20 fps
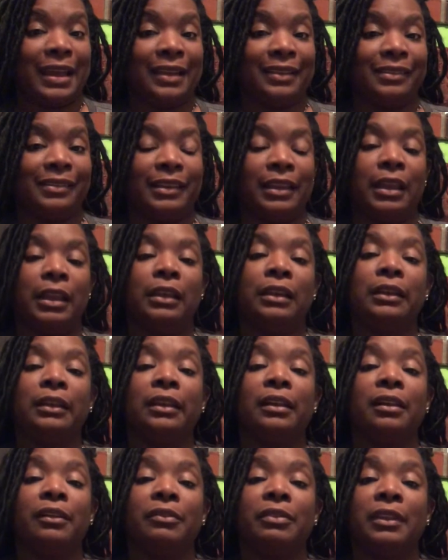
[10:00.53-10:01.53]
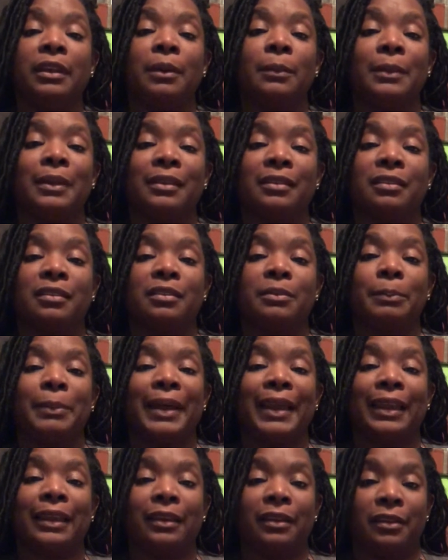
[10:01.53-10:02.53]
I said love them in
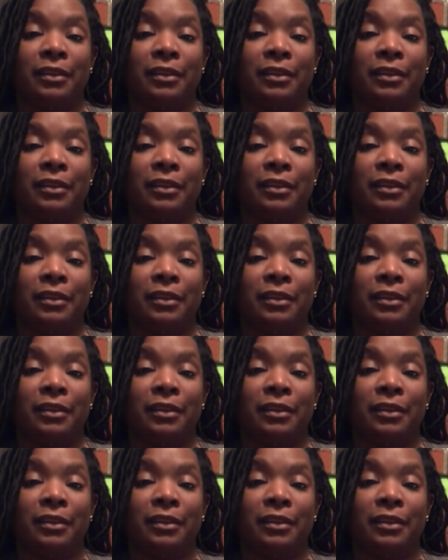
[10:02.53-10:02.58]
spite